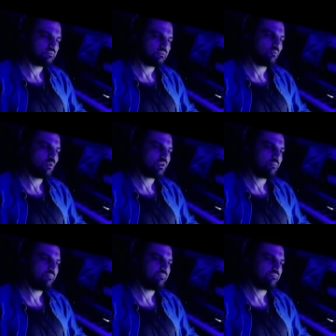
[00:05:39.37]
work
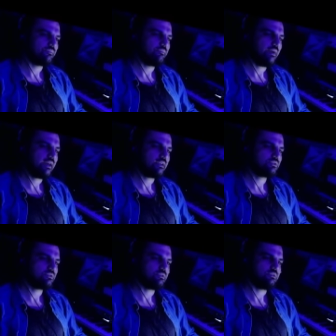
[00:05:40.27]
better,
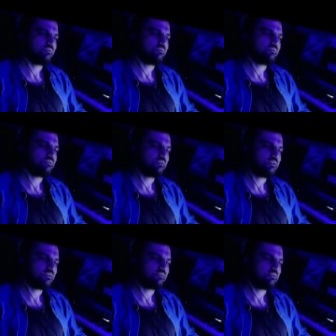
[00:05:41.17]
so
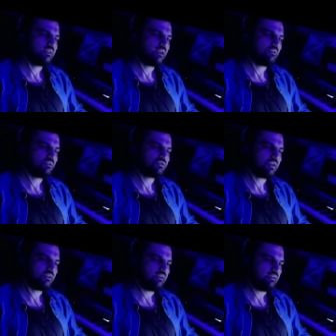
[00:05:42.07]
that the technology
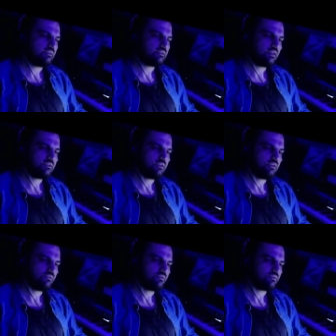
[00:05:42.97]
can
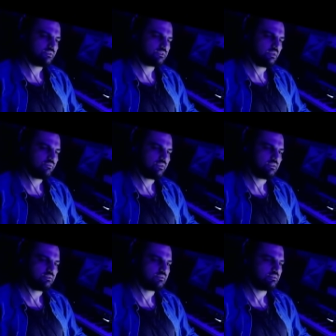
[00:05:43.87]
deliver
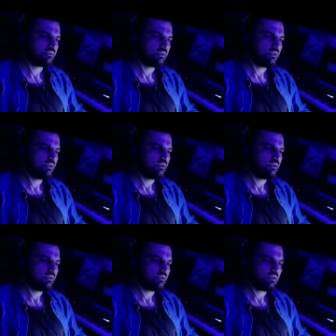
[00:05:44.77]
something
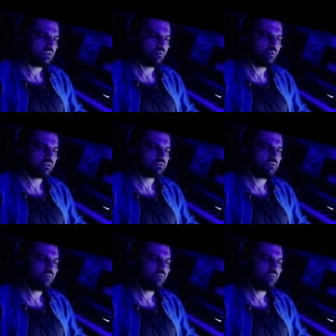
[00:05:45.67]
that works, no?